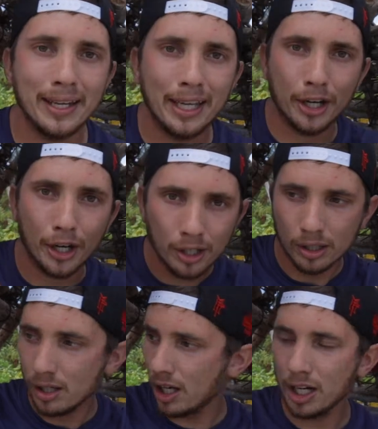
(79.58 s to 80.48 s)
here
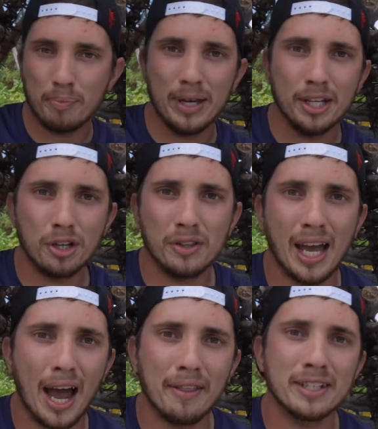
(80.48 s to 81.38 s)
on a beach on the
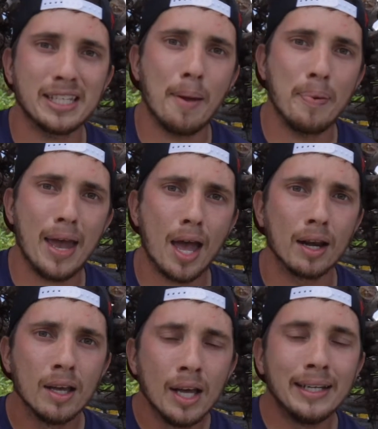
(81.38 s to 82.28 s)
island of Saipan.
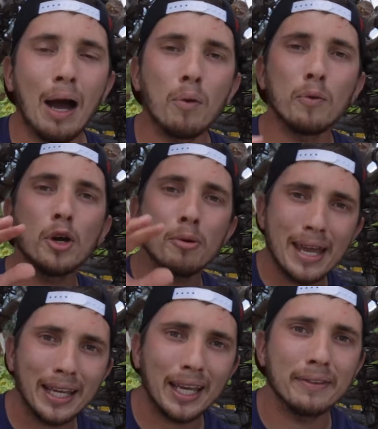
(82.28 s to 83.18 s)
Now, when we were
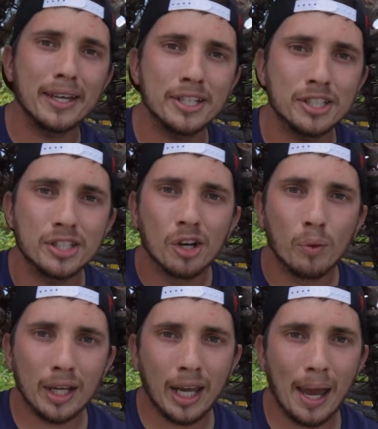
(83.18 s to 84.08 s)
making this,
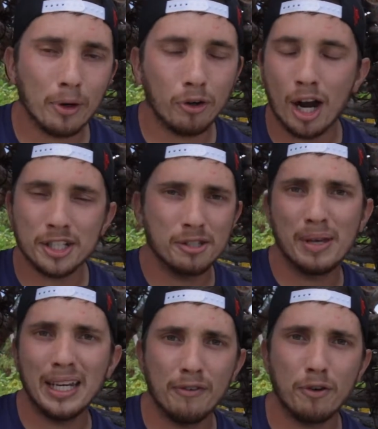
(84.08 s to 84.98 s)
we came across
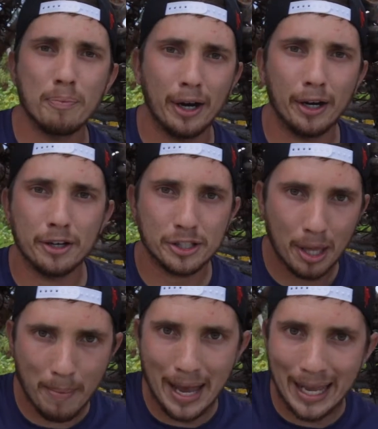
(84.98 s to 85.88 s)
many different barriers
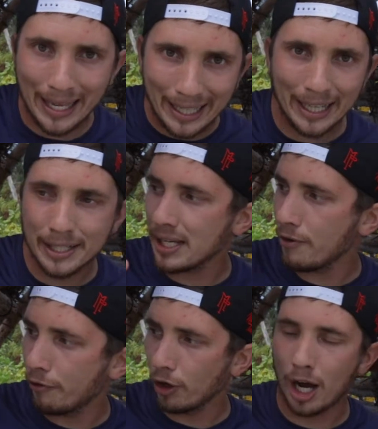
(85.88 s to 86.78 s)
that made it easy
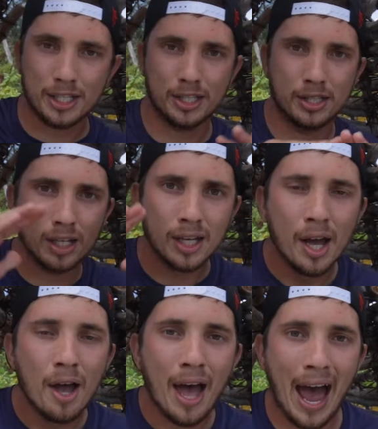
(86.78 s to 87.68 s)
for us to
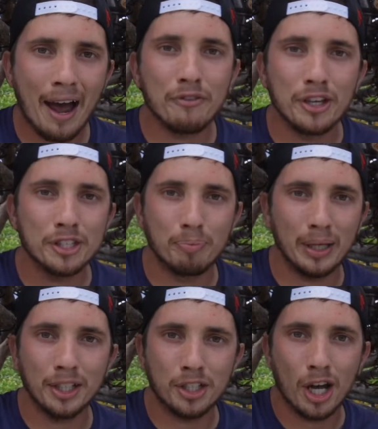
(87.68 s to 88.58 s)
have this
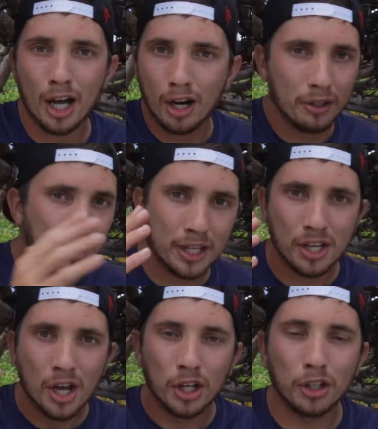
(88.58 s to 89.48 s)
beach hut on this
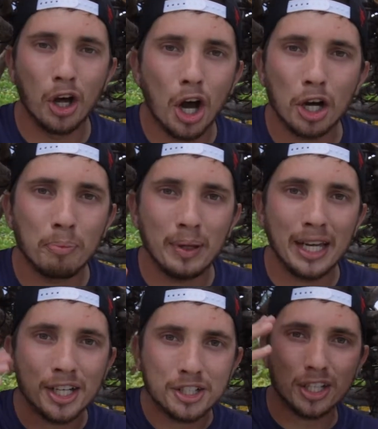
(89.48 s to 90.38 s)
long
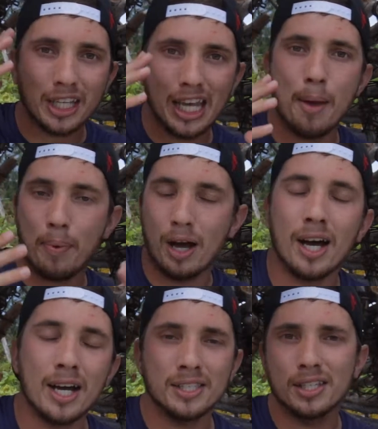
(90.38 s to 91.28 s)
beach to keep
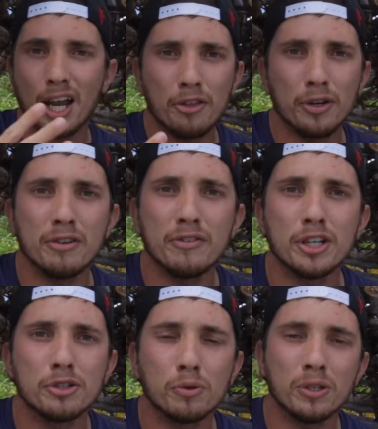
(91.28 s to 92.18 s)
us and other
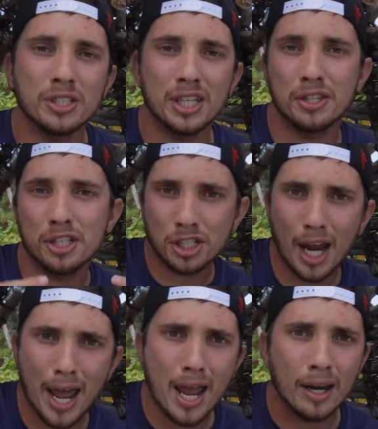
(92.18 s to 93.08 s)
individuals in the
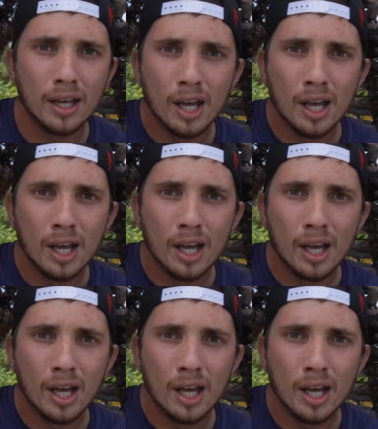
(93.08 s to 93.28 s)
shade.